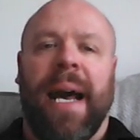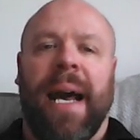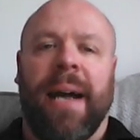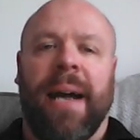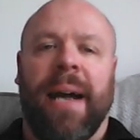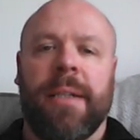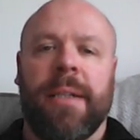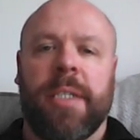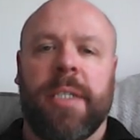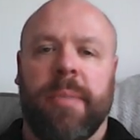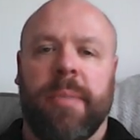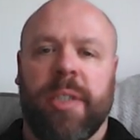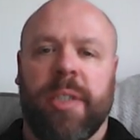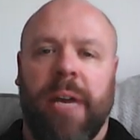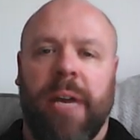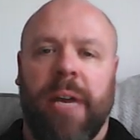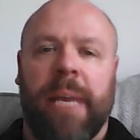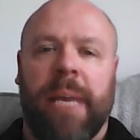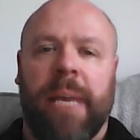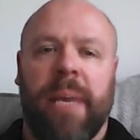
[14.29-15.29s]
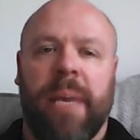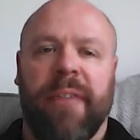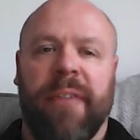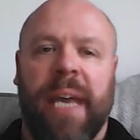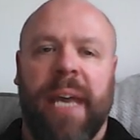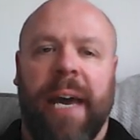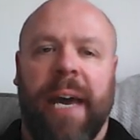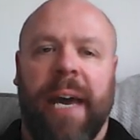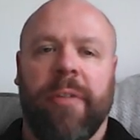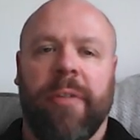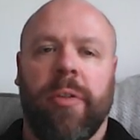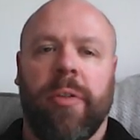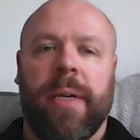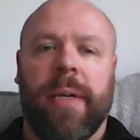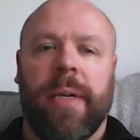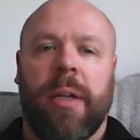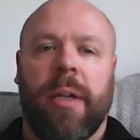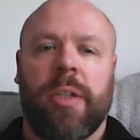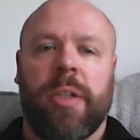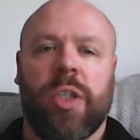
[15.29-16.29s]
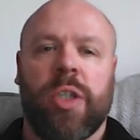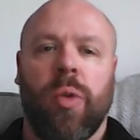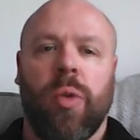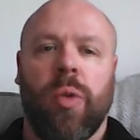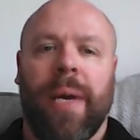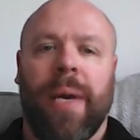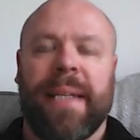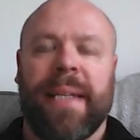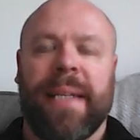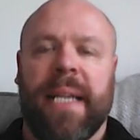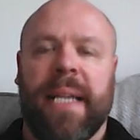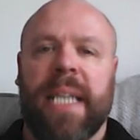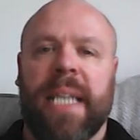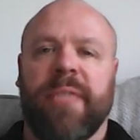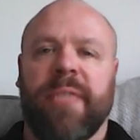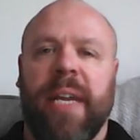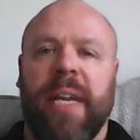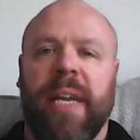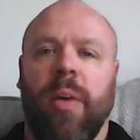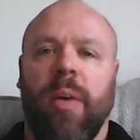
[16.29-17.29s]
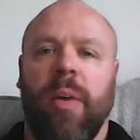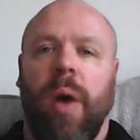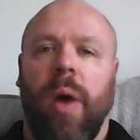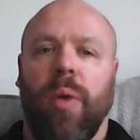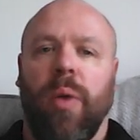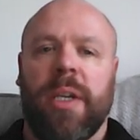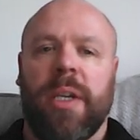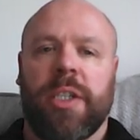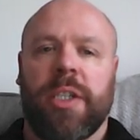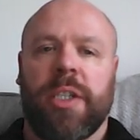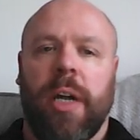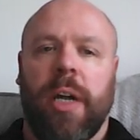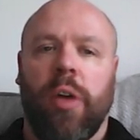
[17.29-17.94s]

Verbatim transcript: and subscribe if you haven't already done so. In today's video, I want to start